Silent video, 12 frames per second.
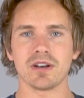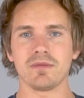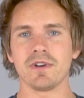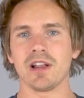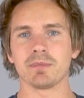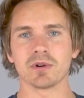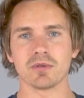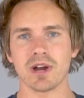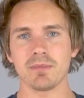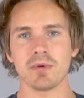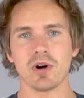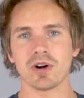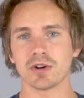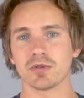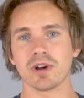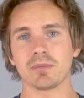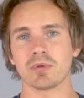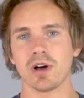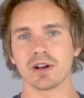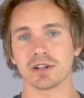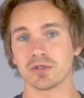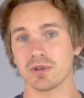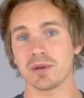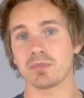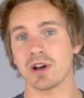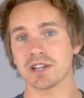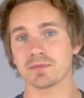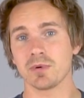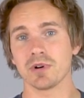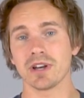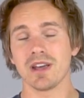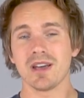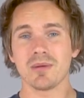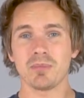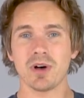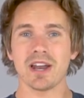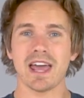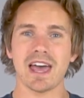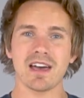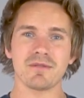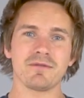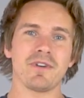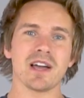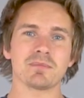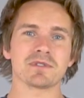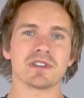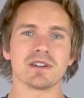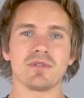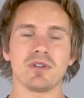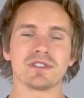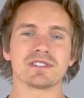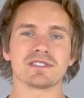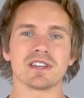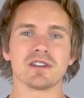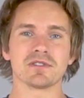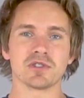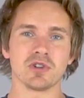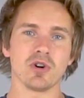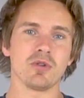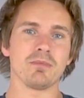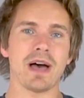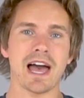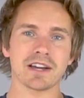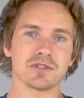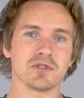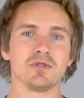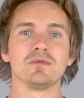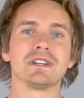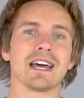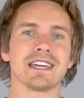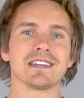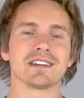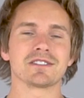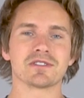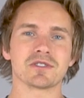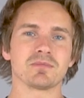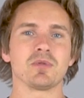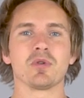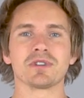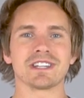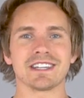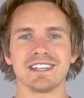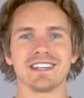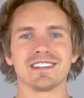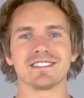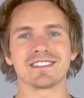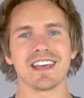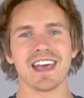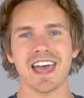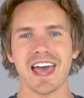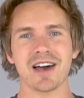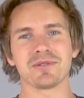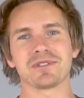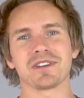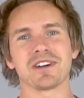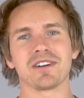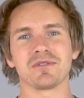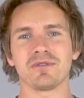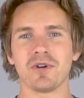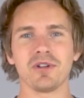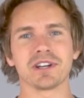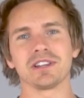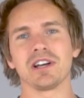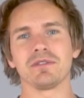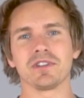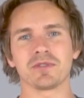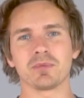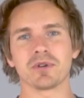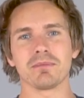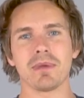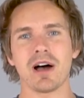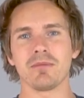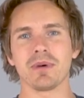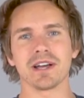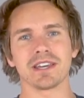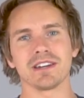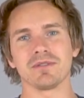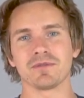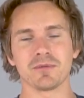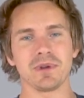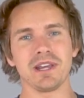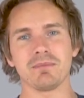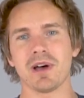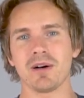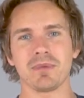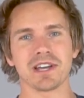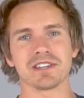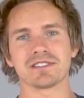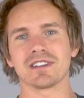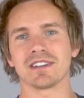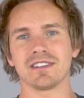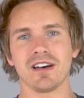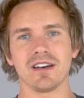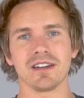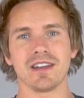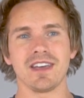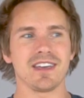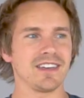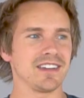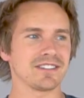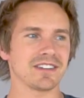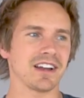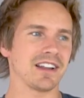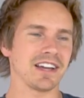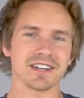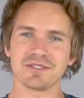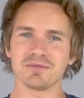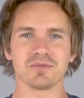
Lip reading: to develop a great bar, great product, great price point, but have 5% of all the sales go back to NICA to support the kids out there falling in love with the sport of mountain biking. And for me, mountain biking's done a ton. It's kind of like,